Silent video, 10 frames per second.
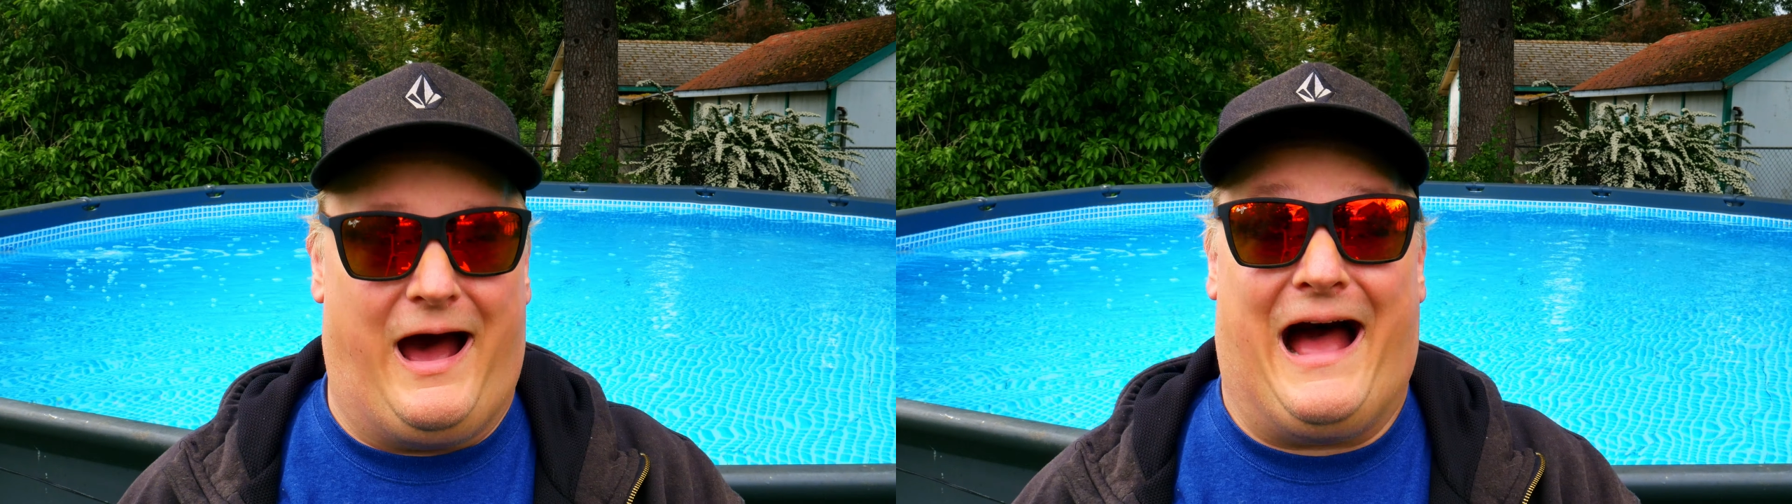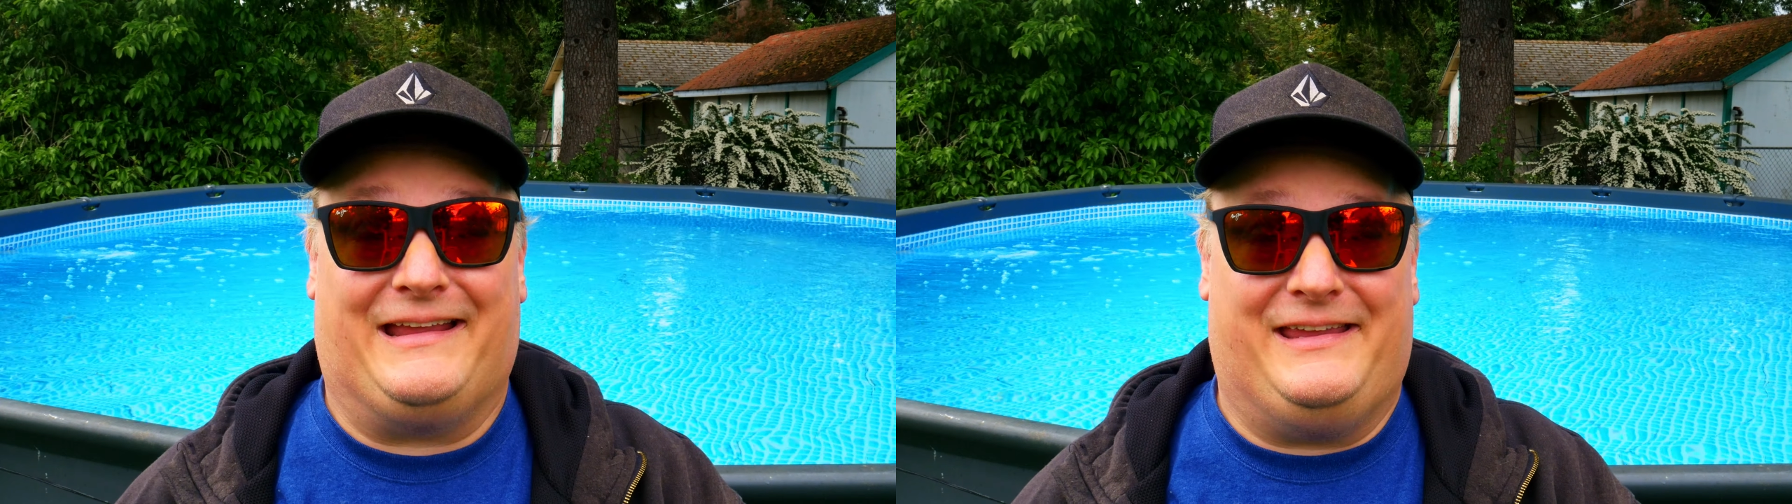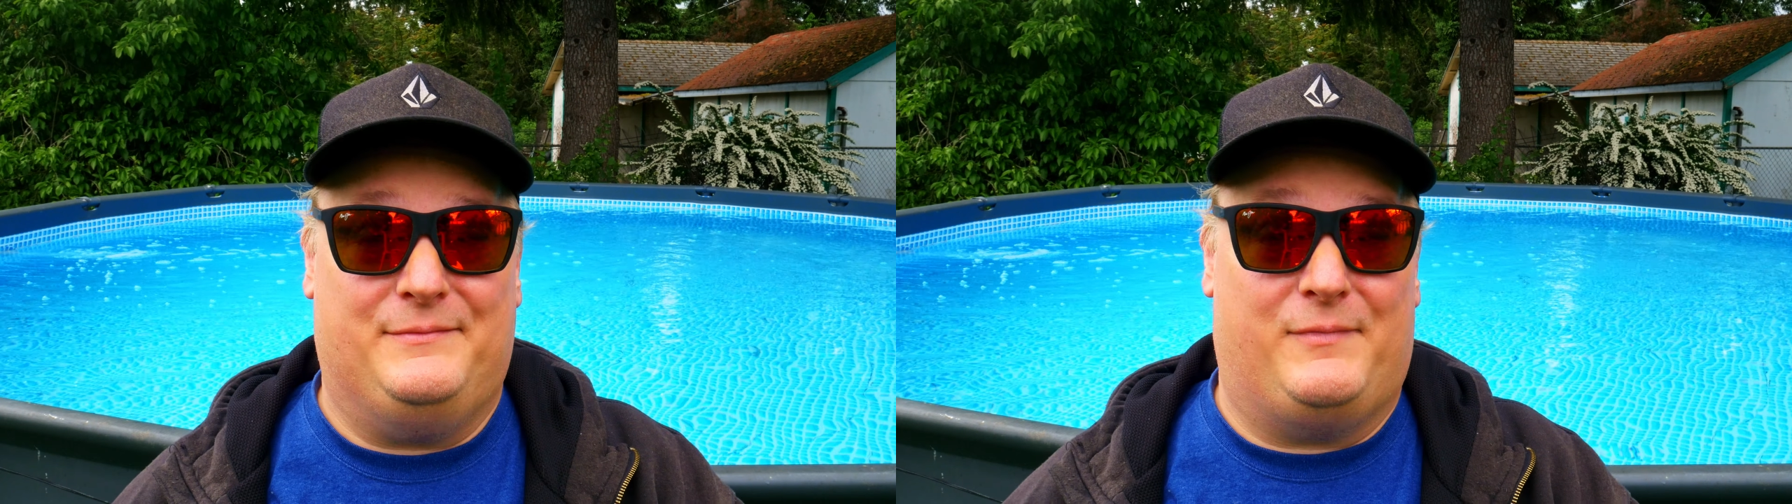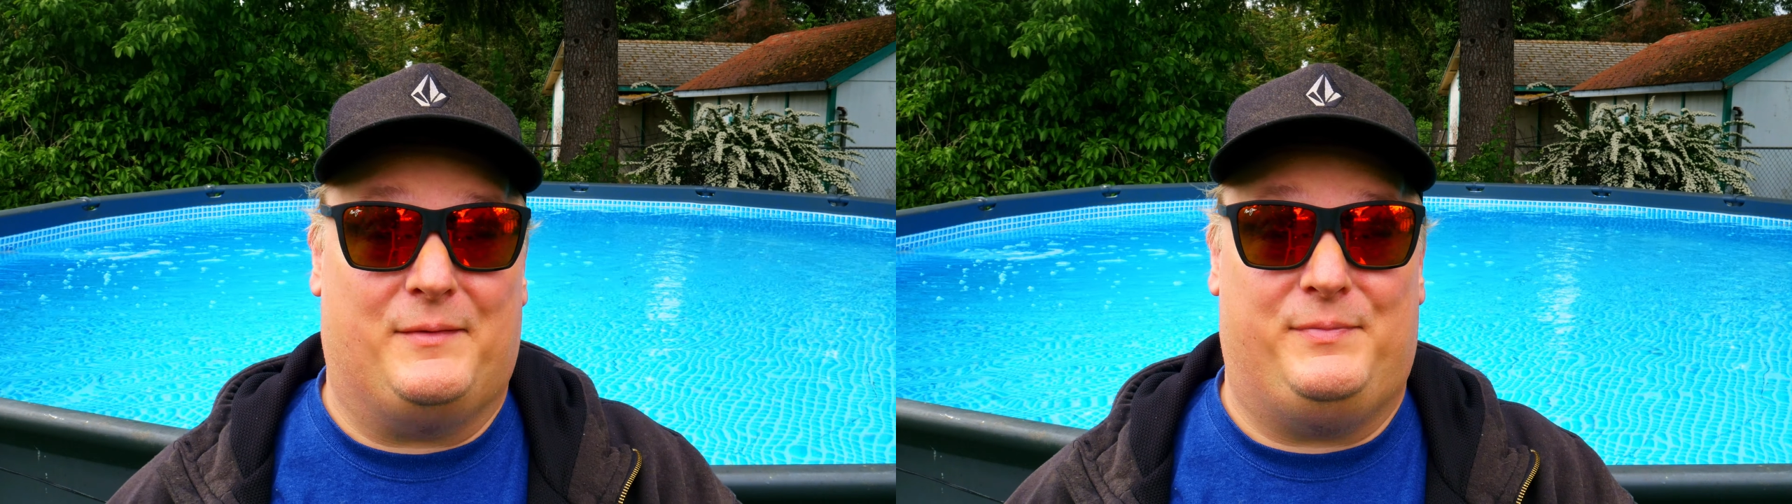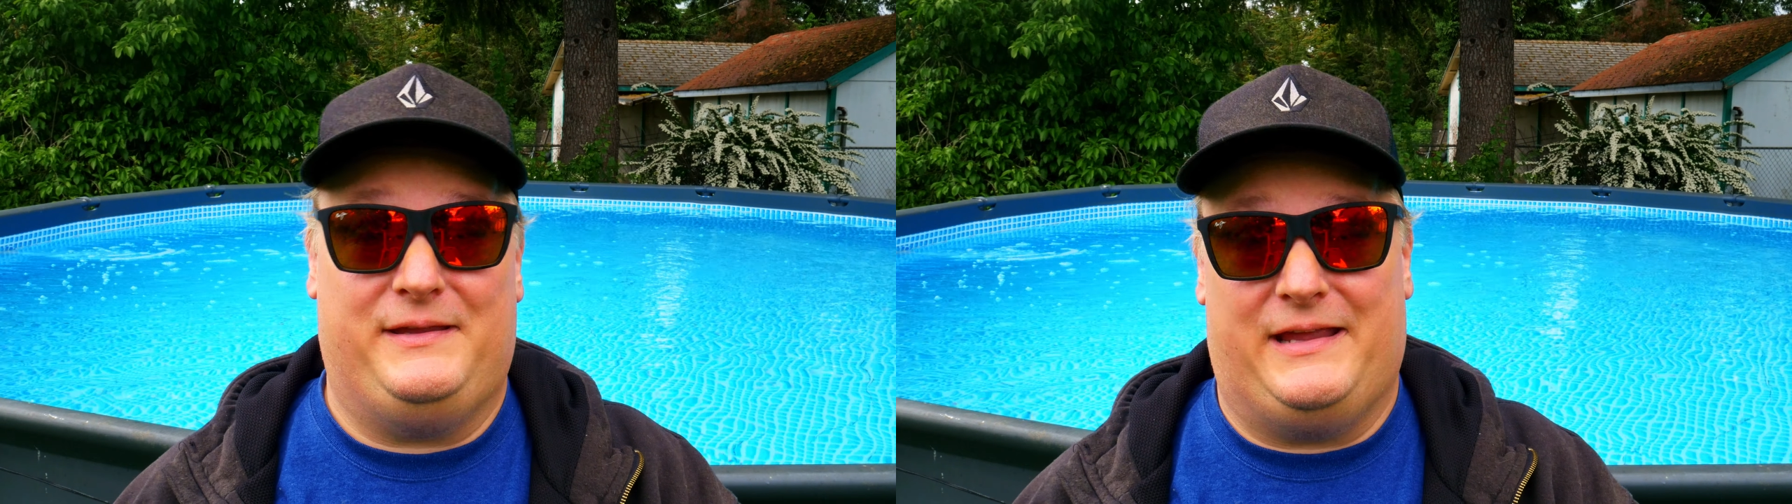I keep my
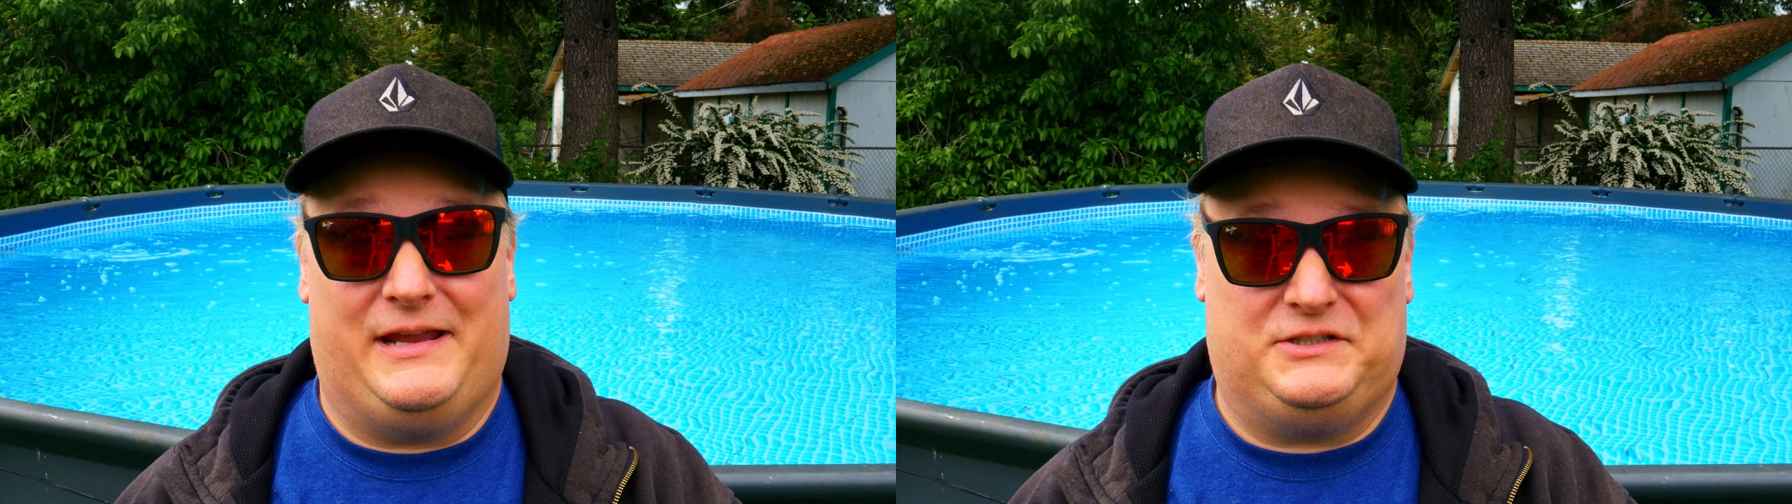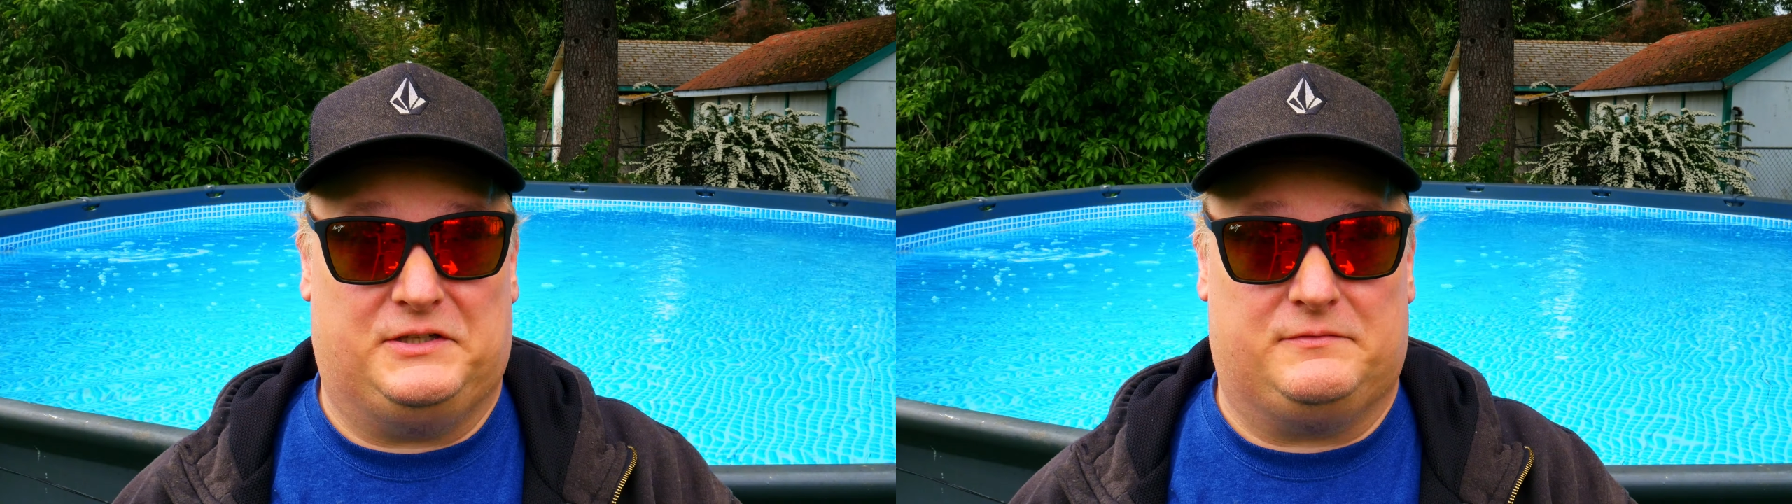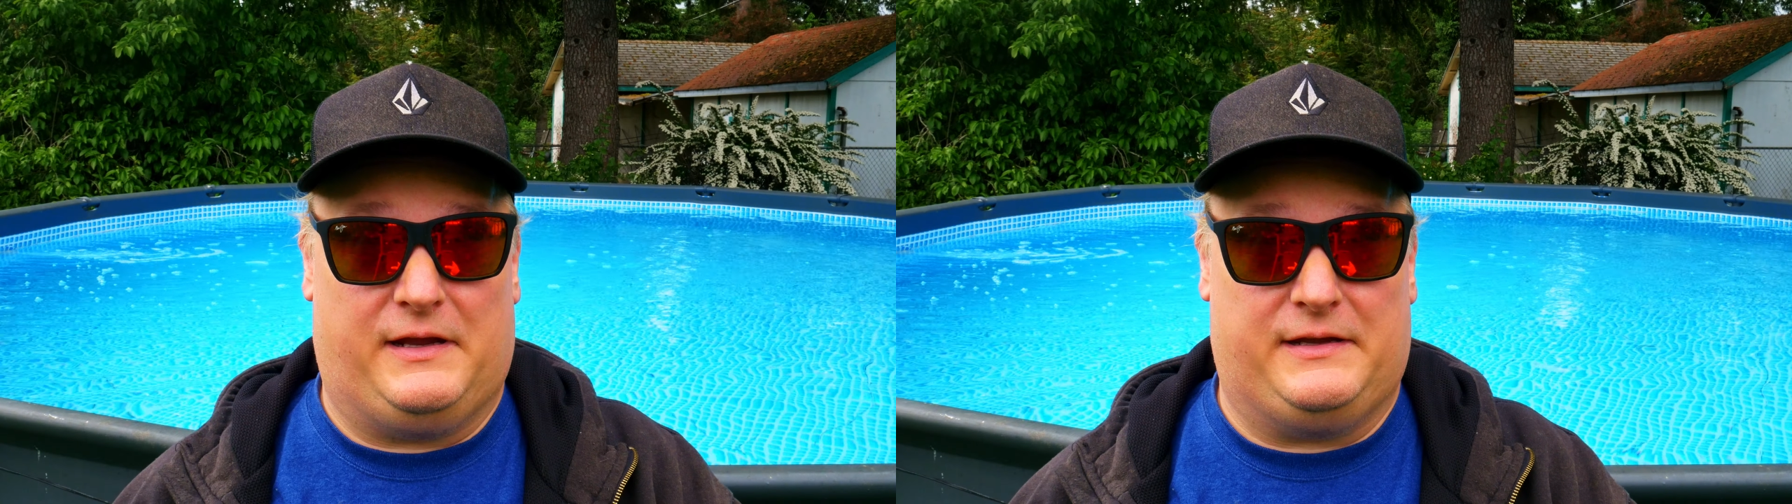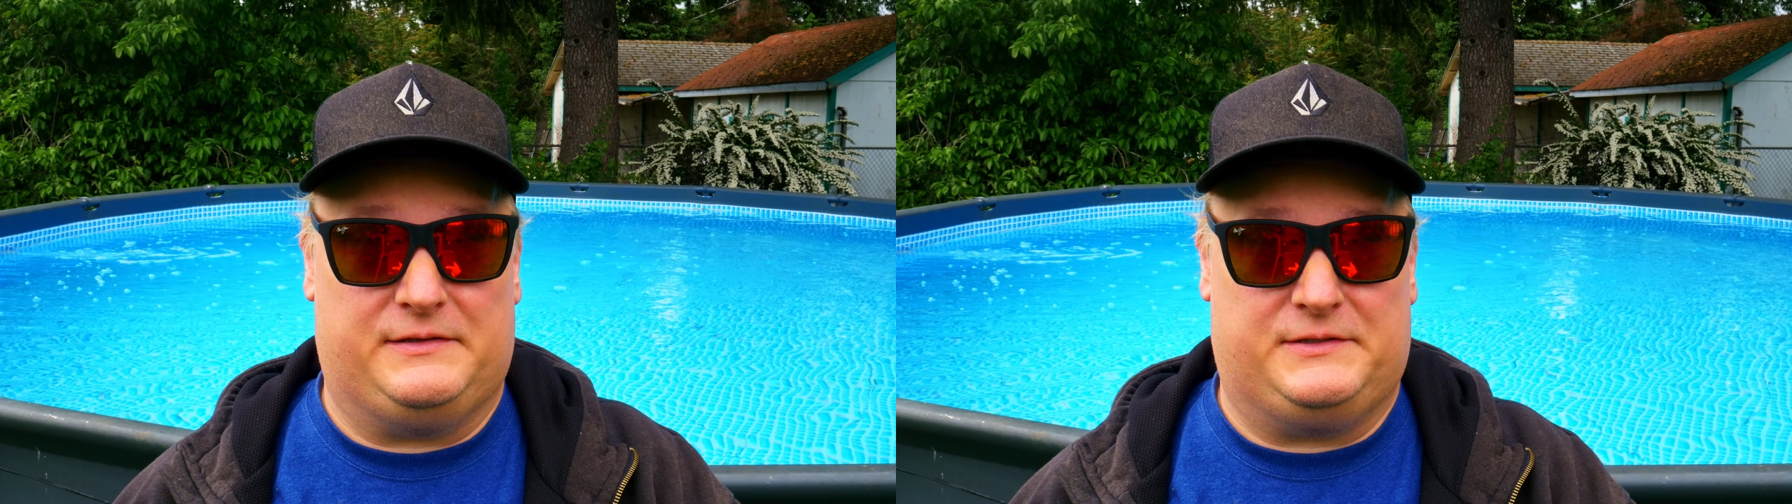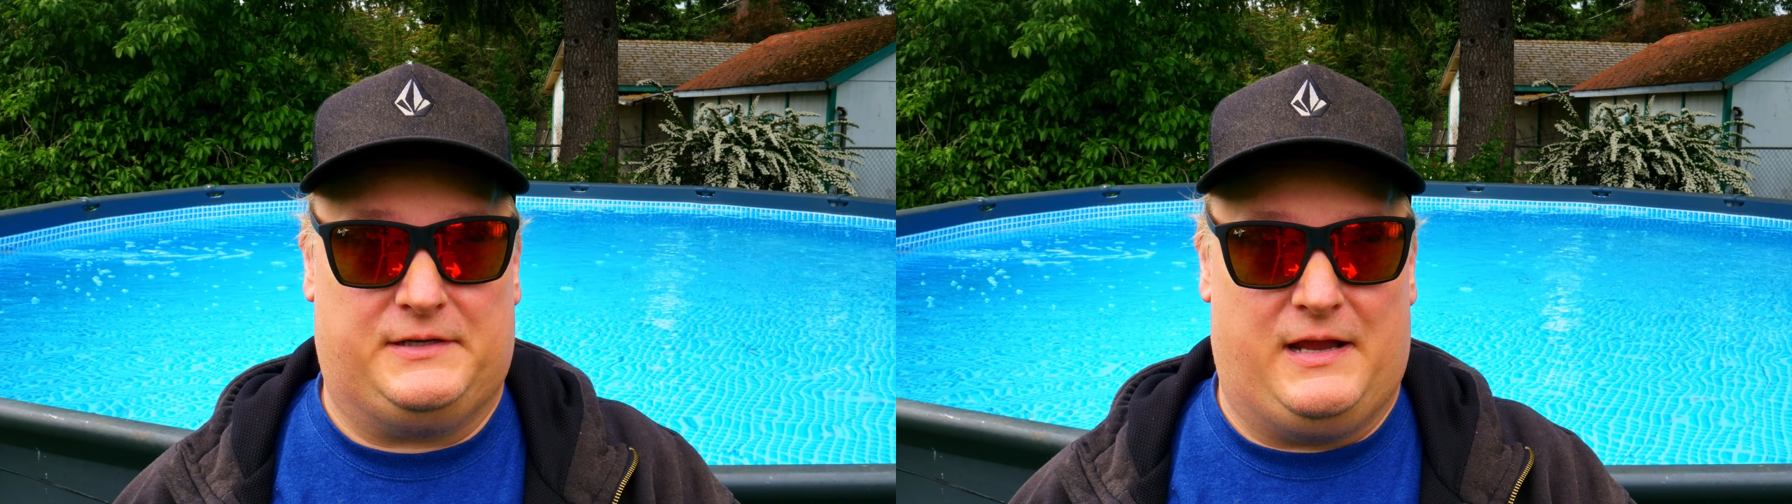pH in
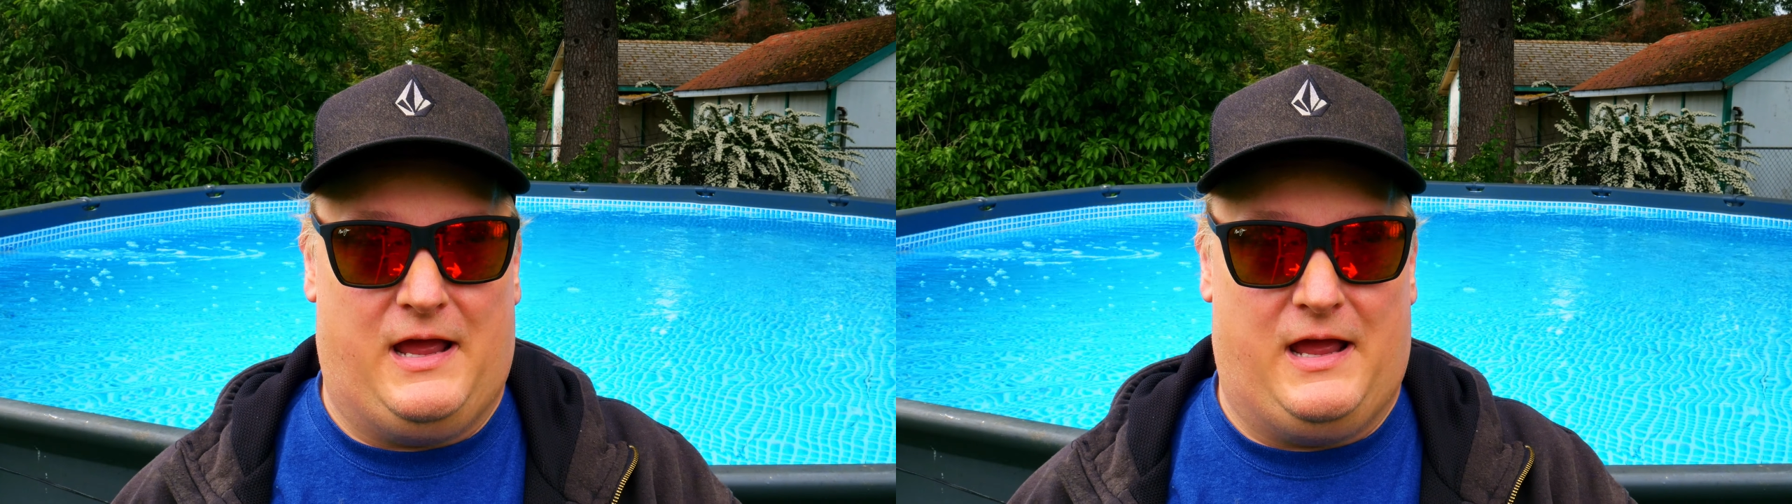range,